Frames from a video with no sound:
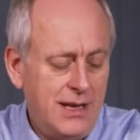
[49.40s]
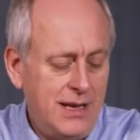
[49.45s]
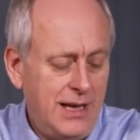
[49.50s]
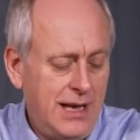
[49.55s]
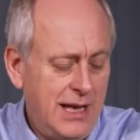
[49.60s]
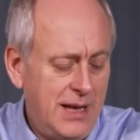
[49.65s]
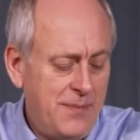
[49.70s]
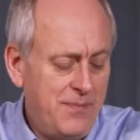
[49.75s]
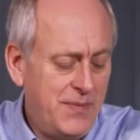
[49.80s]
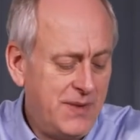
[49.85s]

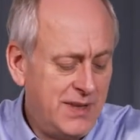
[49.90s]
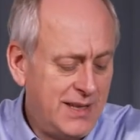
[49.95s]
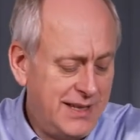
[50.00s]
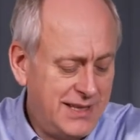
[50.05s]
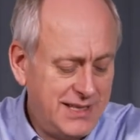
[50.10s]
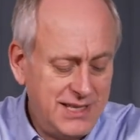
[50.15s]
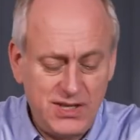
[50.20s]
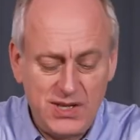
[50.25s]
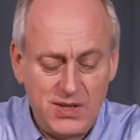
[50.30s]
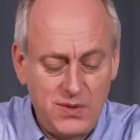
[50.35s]
And
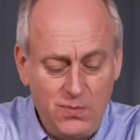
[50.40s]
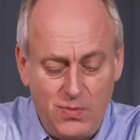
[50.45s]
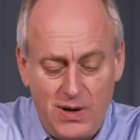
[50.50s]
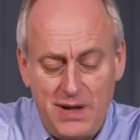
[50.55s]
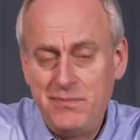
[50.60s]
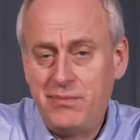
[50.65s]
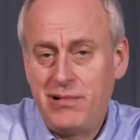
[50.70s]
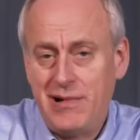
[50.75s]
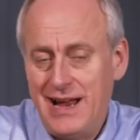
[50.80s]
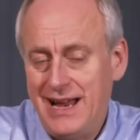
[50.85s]
this is just
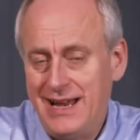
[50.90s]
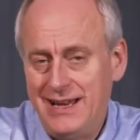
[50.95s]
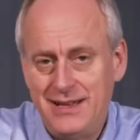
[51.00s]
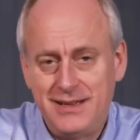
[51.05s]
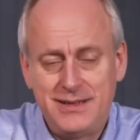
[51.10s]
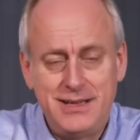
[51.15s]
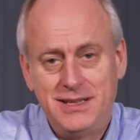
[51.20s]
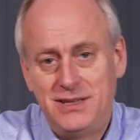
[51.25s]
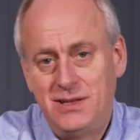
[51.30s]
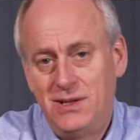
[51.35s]
one brand. So
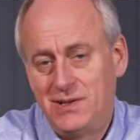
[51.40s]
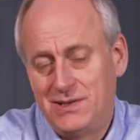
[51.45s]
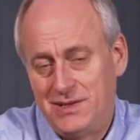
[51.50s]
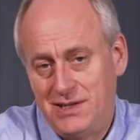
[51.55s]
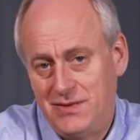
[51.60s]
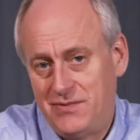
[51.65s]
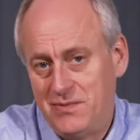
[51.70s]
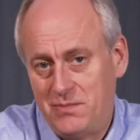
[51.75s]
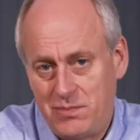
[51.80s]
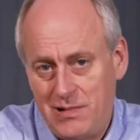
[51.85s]
there's lots of
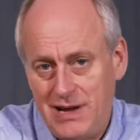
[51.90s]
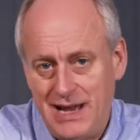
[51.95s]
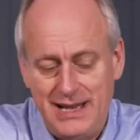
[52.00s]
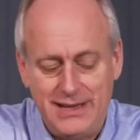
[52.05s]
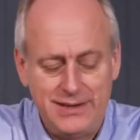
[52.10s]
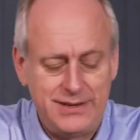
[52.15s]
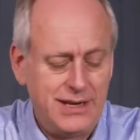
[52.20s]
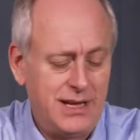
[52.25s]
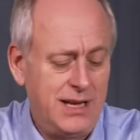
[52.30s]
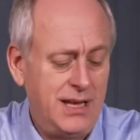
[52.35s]
different
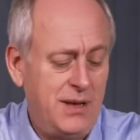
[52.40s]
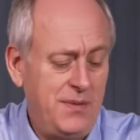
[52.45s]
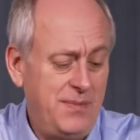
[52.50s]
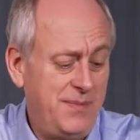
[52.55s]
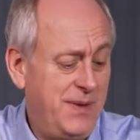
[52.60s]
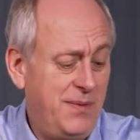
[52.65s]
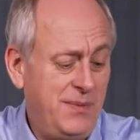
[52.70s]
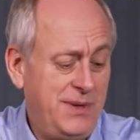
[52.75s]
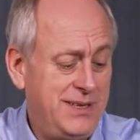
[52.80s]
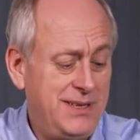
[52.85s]
brands
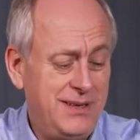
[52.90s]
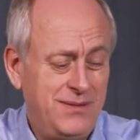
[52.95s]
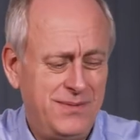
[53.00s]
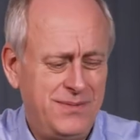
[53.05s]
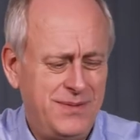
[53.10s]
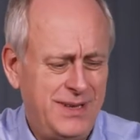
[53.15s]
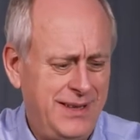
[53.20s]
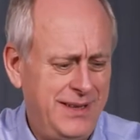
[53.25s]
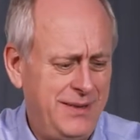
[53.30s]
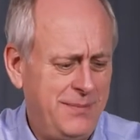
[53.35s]
and we sell,
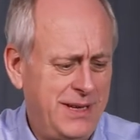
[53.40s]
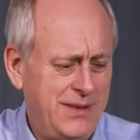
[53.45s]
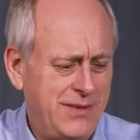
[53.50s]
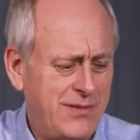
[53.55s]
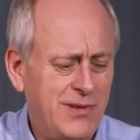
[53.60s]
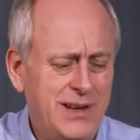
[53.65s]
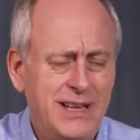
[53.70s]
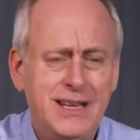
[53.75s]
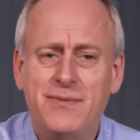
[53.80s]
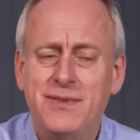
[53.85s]
I think, about
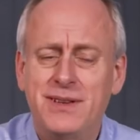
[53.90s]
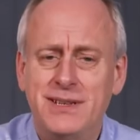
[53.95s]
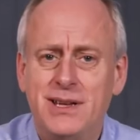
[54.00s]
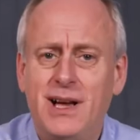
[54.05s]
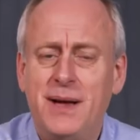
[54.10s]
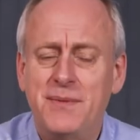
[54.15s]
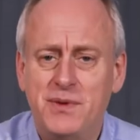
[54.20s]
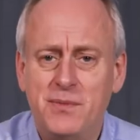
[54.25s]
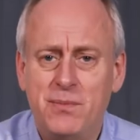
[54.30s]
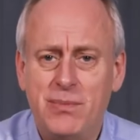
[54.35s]
three different
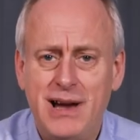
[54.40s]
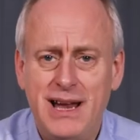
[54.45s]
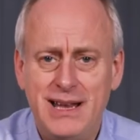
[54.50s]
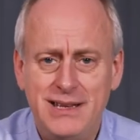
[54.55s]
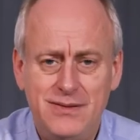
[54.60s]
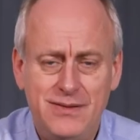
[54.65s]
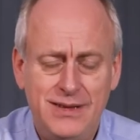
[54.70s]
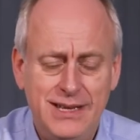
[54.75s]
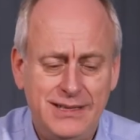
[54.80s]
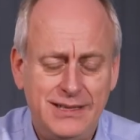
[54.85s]
types of
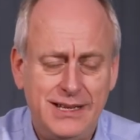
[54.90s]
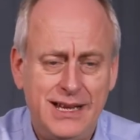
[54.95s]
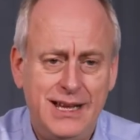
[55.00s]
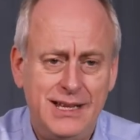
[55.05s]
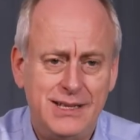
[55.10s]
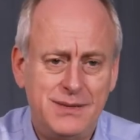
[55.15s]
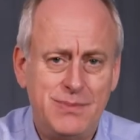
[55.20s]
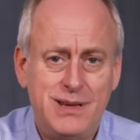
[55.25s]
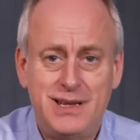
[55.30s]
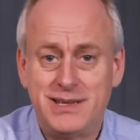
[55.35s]
brands of these
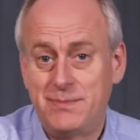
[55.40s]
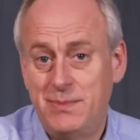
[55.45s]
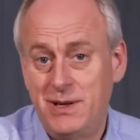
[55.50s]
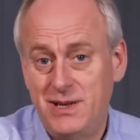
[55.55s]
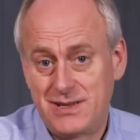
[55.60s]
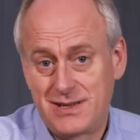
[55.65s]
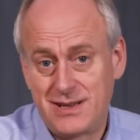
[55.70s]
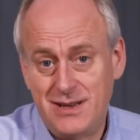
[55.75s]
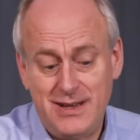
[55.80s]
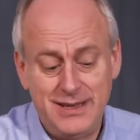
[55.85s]
kits, plus
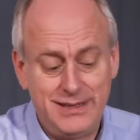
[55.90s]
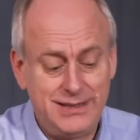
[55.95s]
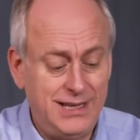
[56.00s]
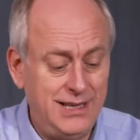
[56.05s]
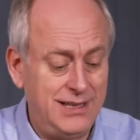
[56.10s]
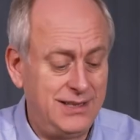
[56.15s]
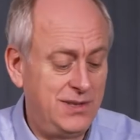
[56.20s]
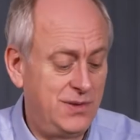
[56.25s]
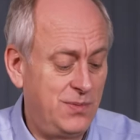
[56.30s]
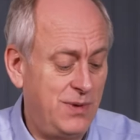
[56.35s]
personalized
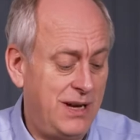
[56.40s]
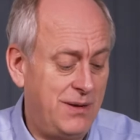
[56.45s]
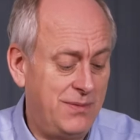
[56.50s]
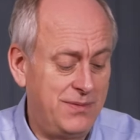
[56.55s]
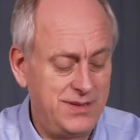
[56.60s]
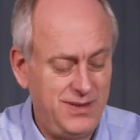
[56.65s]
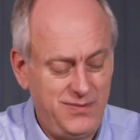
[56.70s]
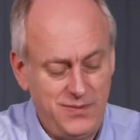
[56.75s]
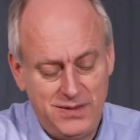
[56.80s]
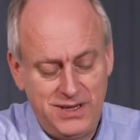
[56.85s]
kits as well.
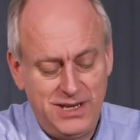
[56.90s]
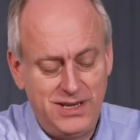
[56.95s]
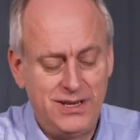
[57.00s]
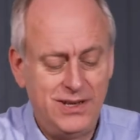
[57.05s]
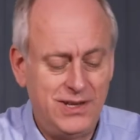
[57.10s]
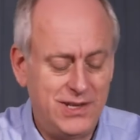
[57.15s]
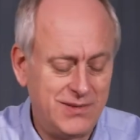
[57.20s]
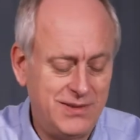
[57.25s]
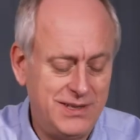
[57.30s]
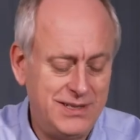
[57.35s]
So if you want your
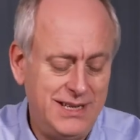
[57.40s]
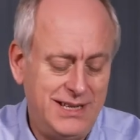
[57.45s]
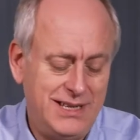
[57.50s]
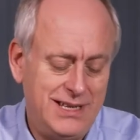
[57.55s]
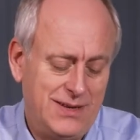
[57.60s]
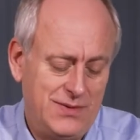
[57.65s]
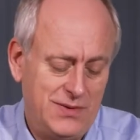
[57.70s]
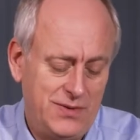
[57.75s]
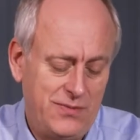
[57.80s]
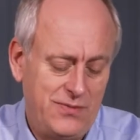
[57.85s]
nursery's
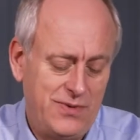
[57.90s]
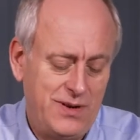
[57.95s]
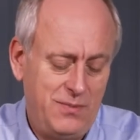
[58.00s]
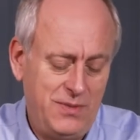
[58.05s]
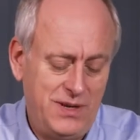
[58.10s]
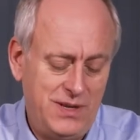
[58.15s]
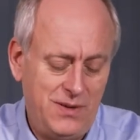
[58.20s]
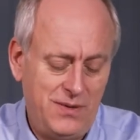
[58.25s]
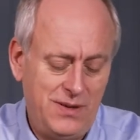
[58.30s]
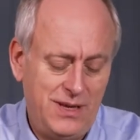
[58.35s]
details on the front,
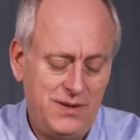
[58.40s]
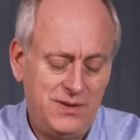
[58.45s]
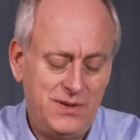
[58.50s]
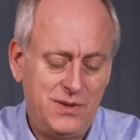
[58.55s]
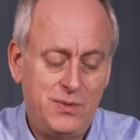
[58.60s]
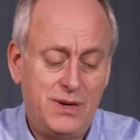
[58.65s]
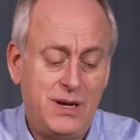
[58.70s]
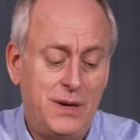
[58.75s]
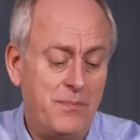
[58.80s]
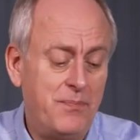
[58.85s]
we do those
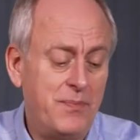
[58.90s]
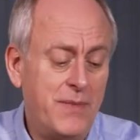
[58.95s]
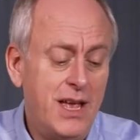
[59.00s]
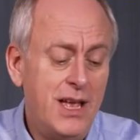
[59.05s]
as well.